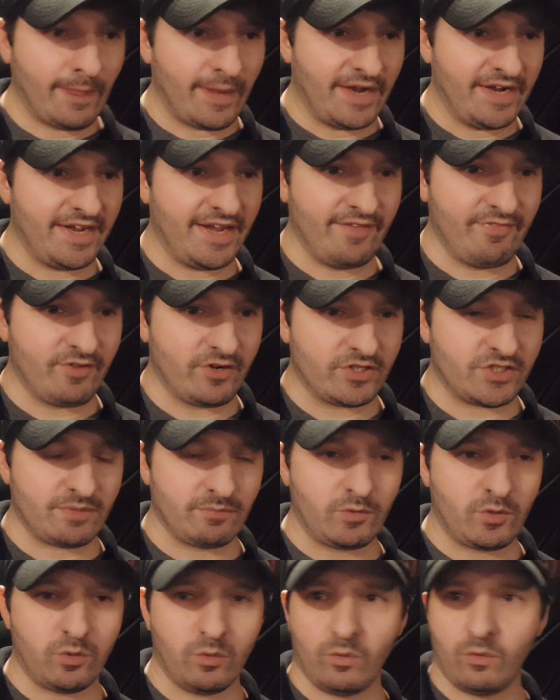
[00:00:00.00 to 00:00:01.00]
And again, there's
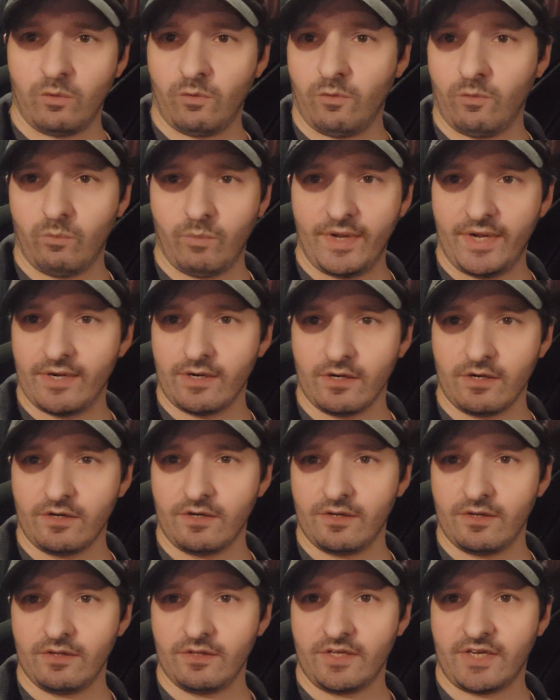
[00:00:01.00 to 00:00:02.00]
some cool,
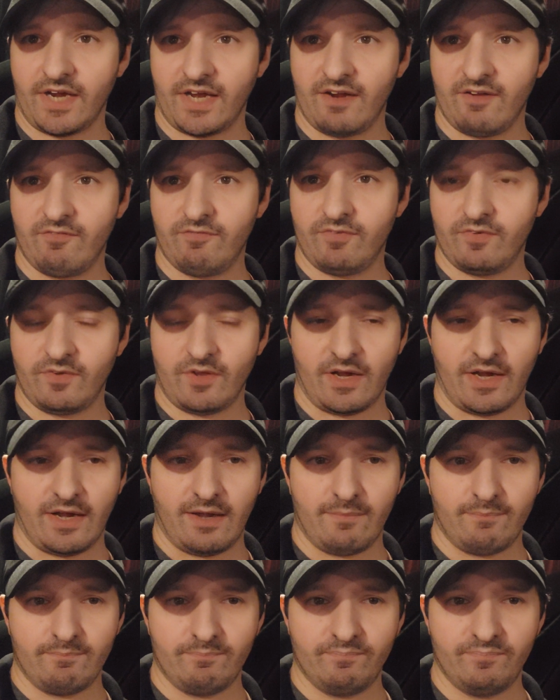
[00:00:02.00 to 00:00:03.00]
weird kind
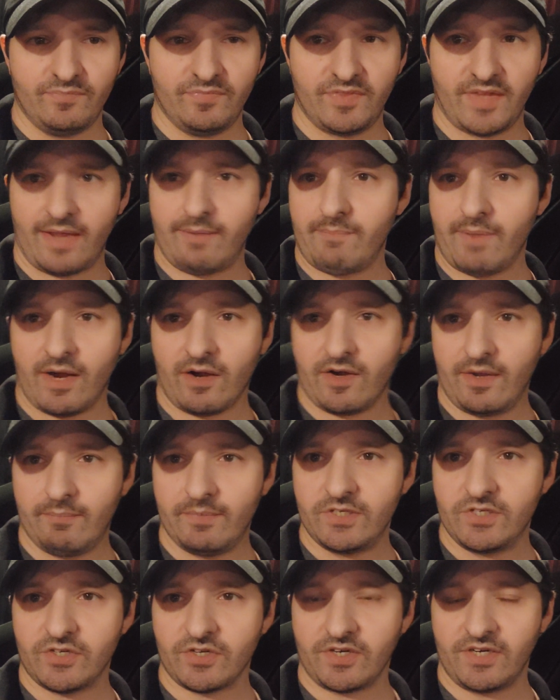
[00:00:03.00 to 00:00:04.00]
of nightmare
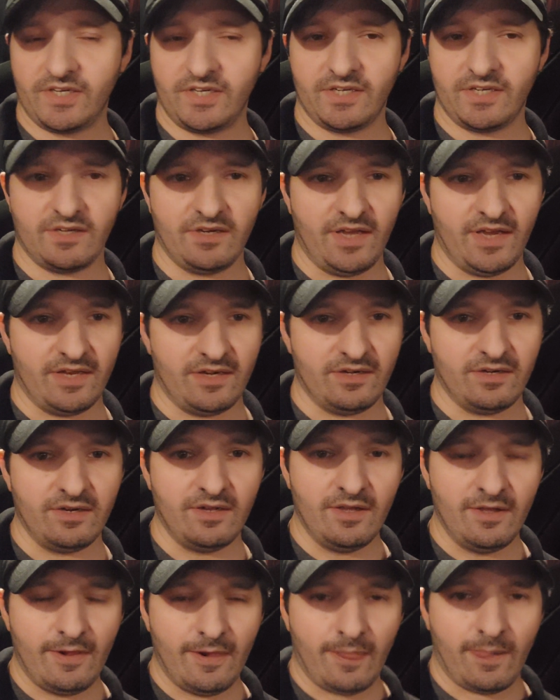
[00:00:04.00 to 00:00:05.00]
imagery and
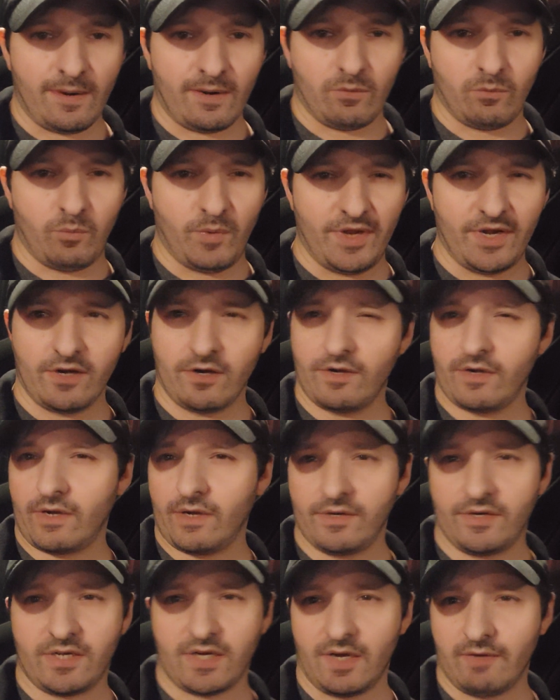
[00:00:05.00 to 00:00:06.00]
weird
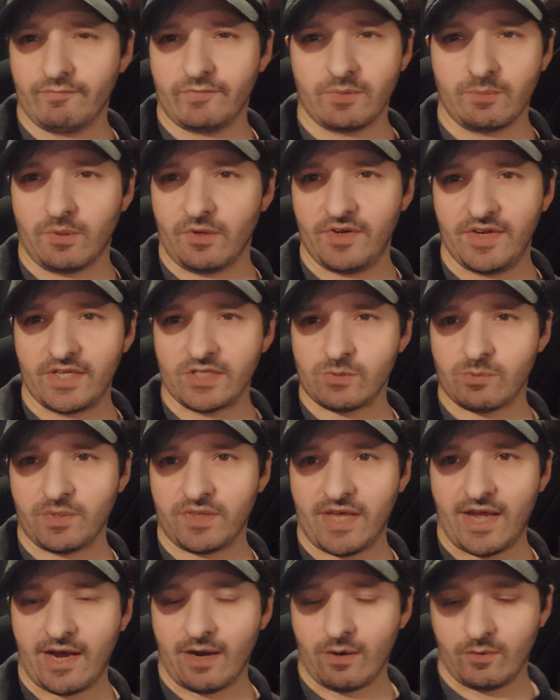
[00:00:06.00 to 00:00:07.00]
uncomfortableness
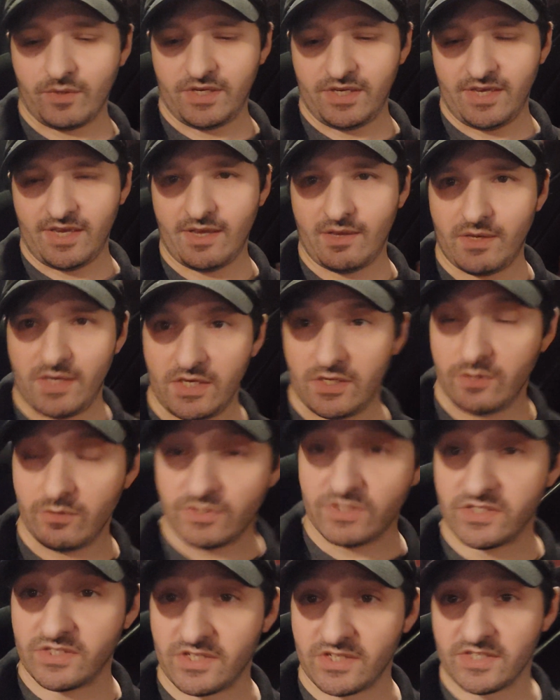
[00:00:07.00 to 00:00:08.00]
with how he
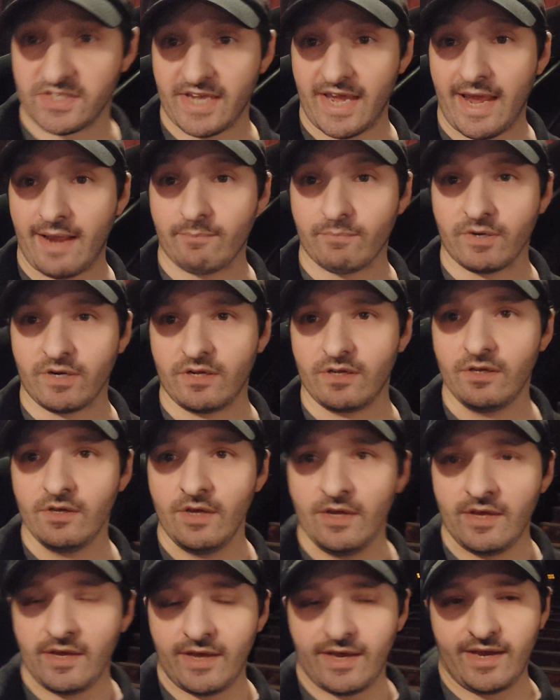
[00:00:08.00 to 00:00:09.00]
uses his camera
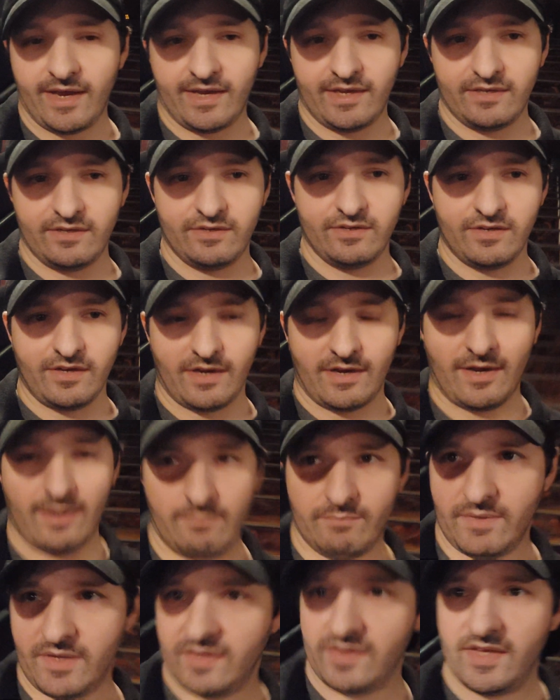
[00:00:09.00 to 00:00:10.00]
and
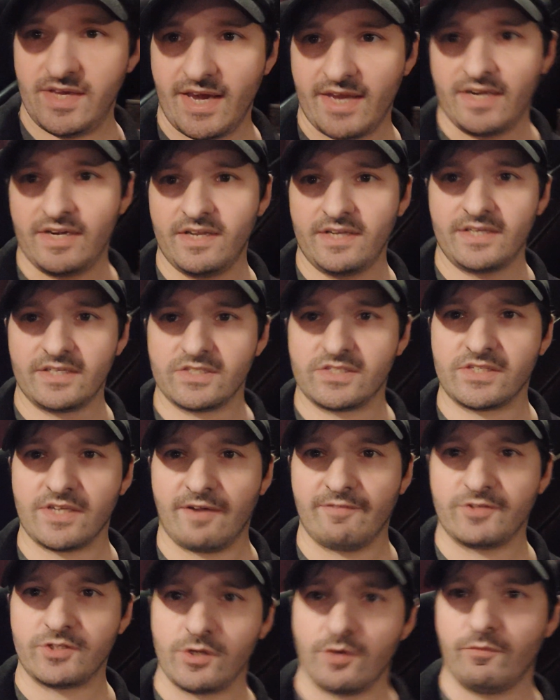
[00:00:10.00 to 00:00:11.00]
in the editing and
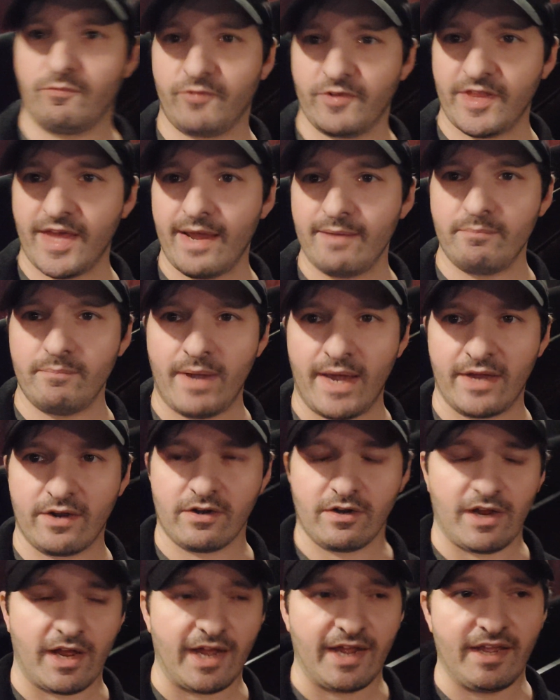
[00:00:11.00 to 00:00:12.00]
stuff. So for that
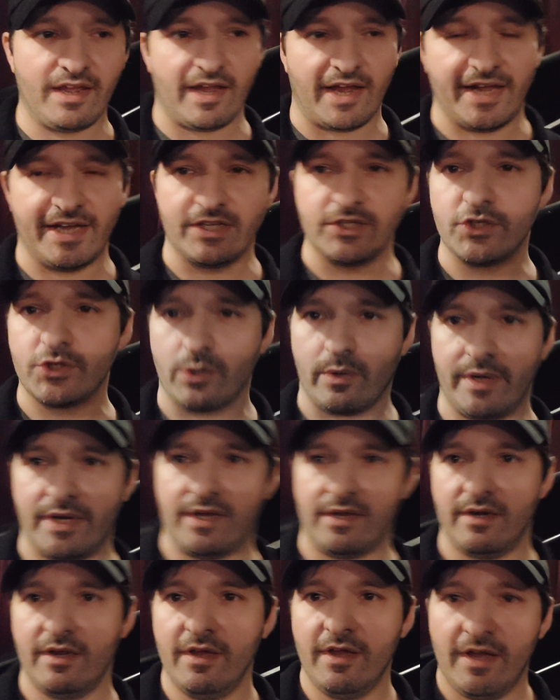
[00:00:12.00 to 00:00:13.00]
matter, I enjoyed
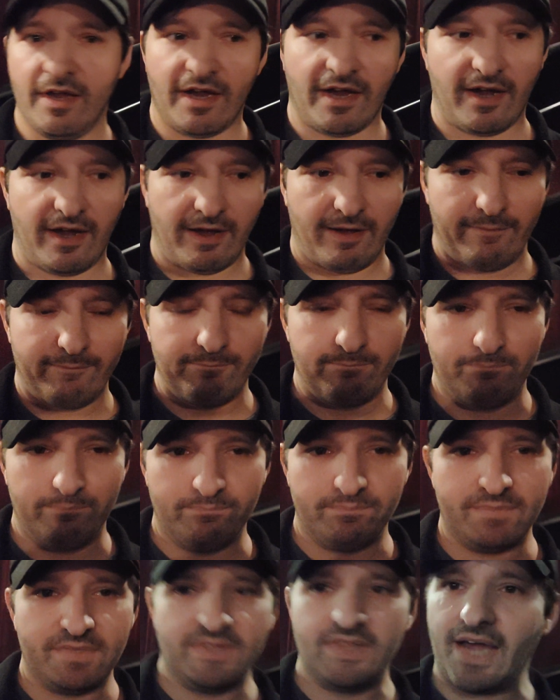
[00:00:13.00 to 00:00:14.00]
it.
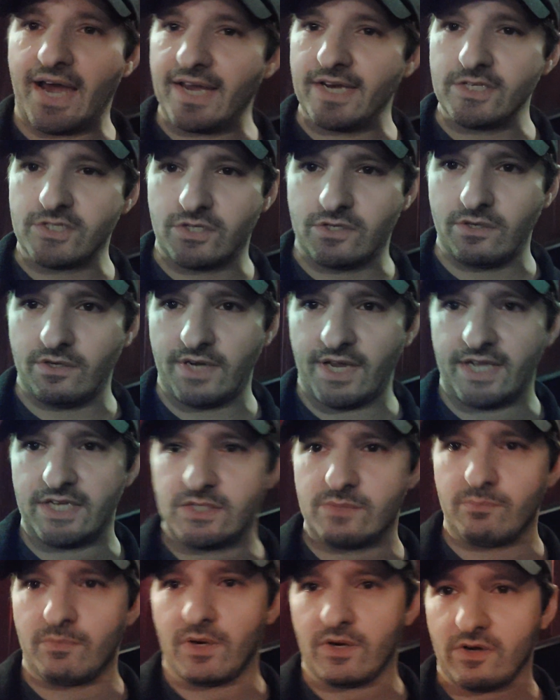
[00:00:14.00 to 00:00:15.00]
Not as good
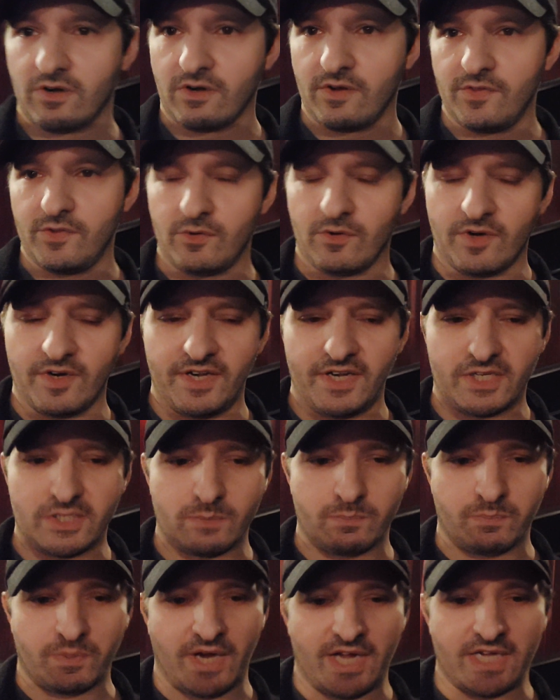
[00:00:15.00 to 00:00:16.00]
as Murder on the Orient
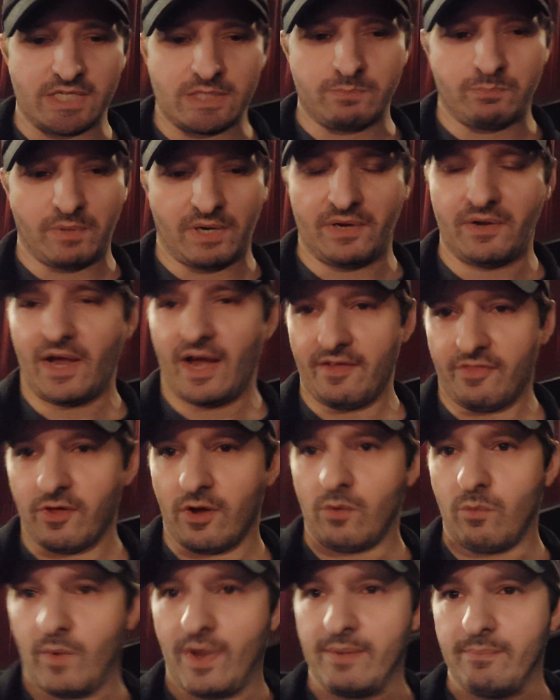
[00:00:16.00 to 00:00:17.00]
Express, but I
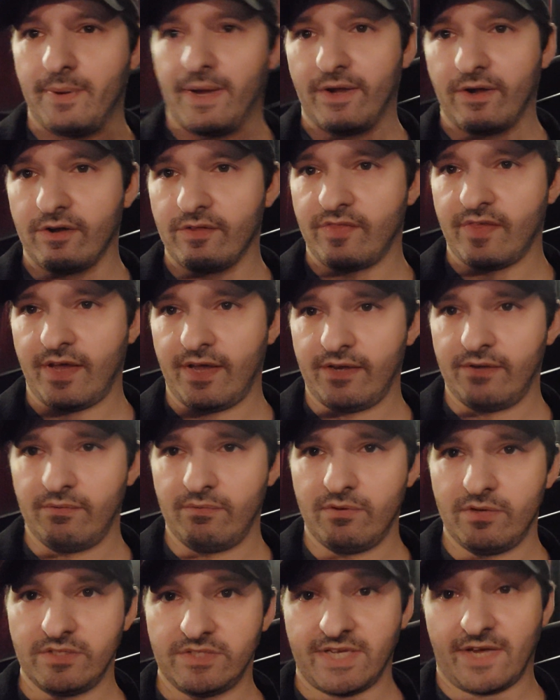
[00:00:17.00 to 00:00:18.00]
thought way better
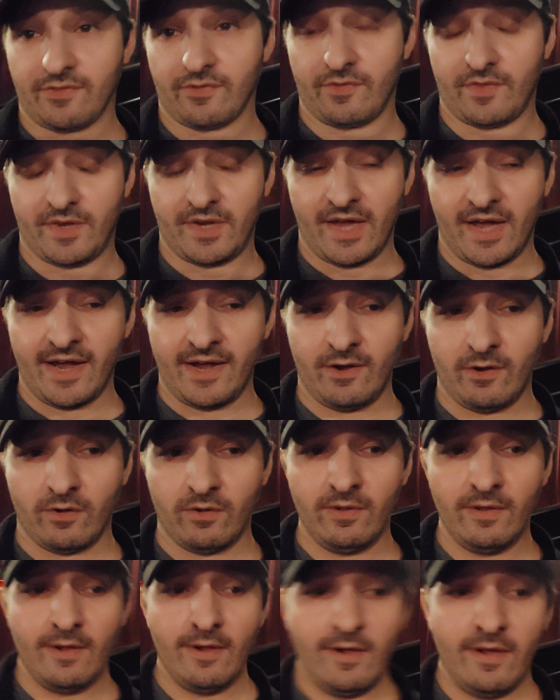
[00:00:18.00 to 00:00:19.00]
than Death on the
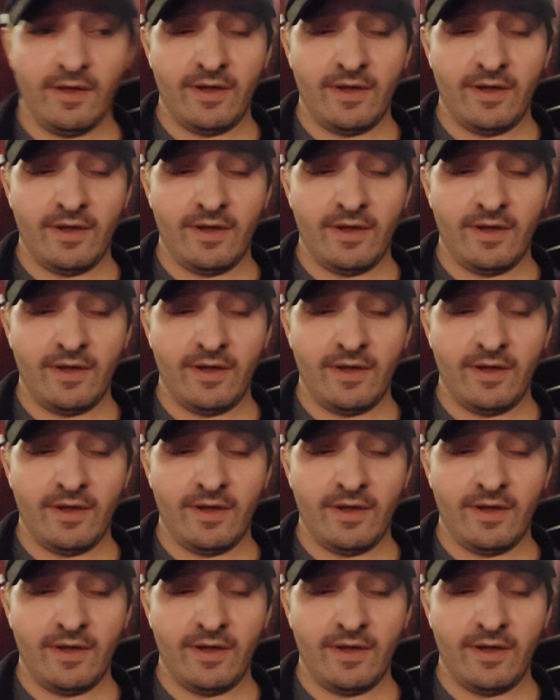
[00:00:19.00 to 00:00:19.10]
Nile.